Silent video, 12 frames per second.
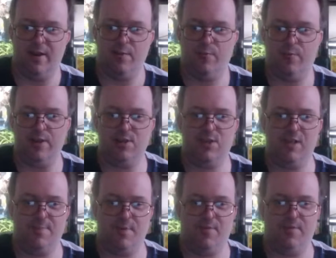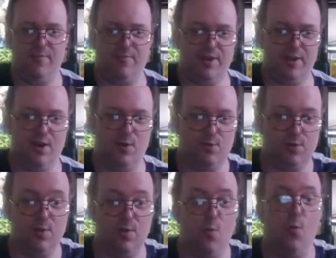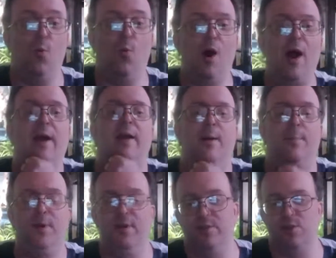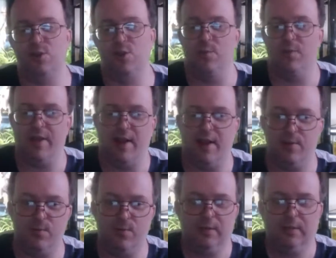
Their feet slip off the feet holes and whack up under the chin with the handle.